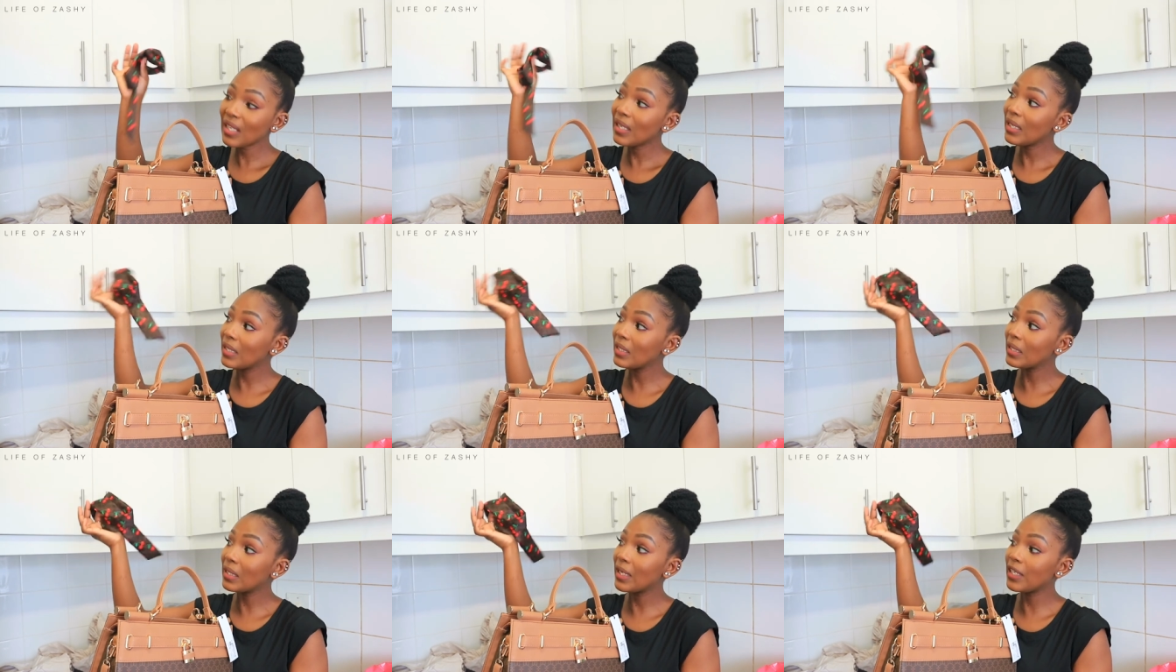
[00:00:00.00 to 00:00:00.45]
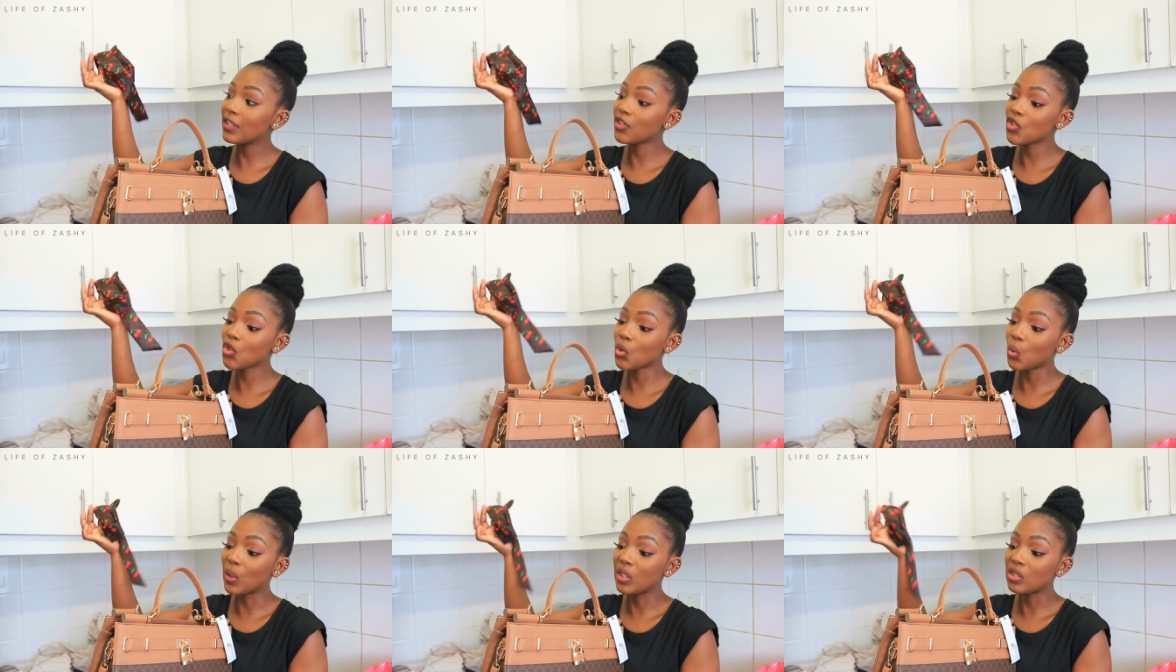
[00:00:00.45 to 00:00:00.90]
In
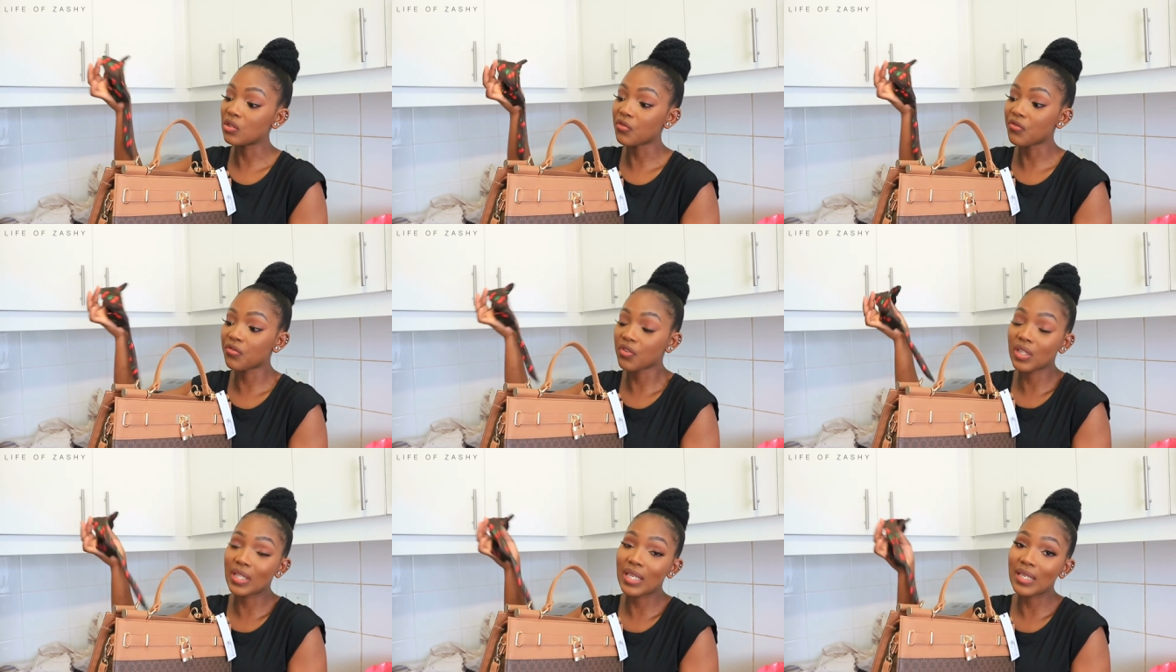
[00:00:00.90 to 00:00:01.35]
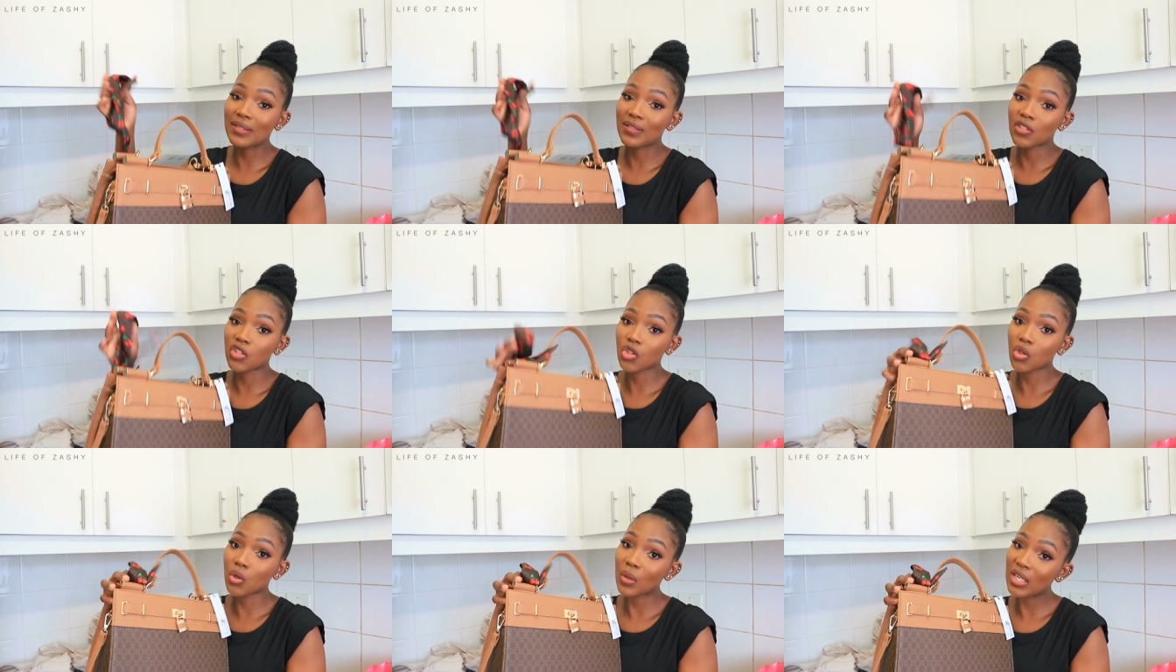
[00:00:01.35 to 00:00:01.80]
case you want to further
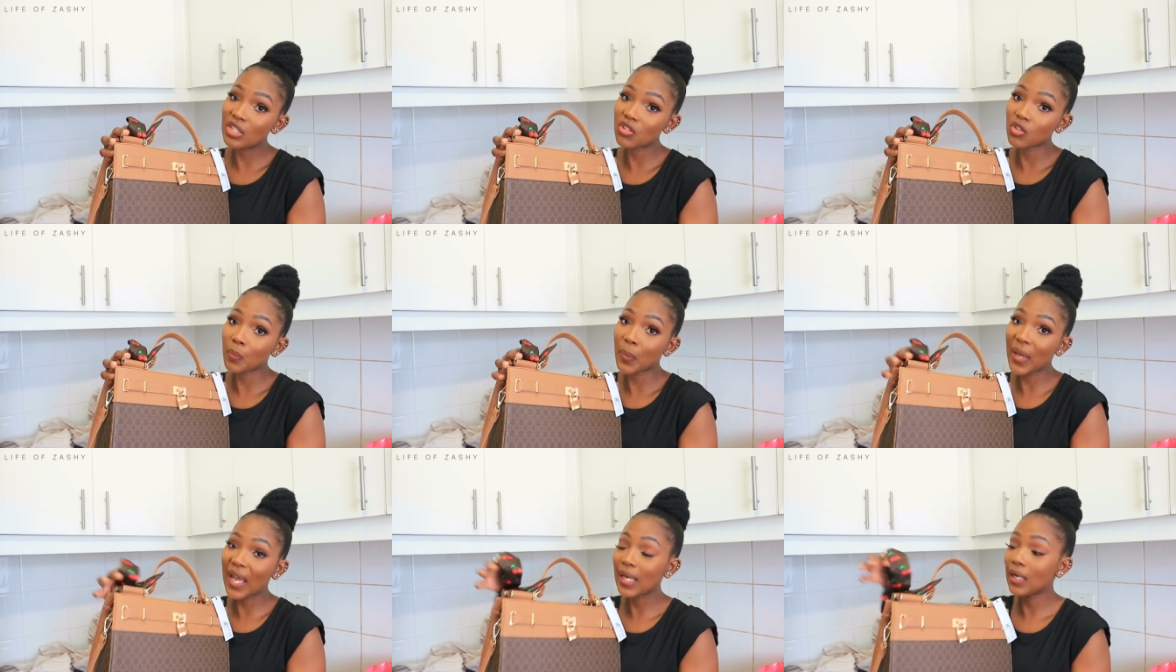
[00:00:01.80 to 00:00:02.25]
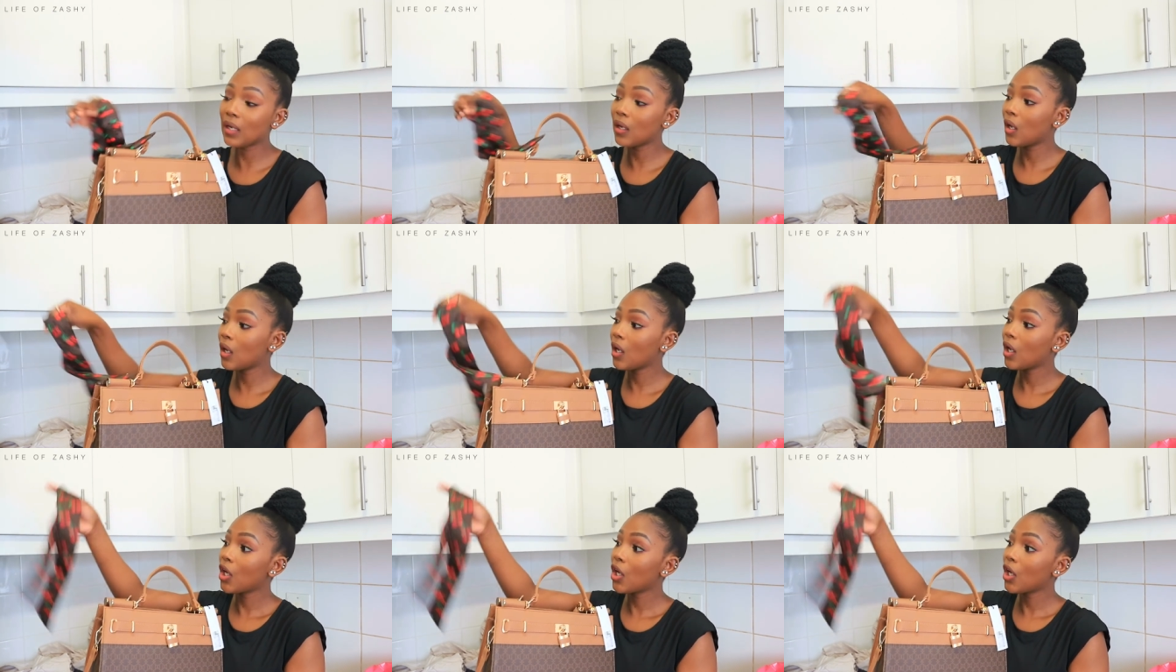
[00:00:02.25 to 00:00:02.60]
accessorize your bag,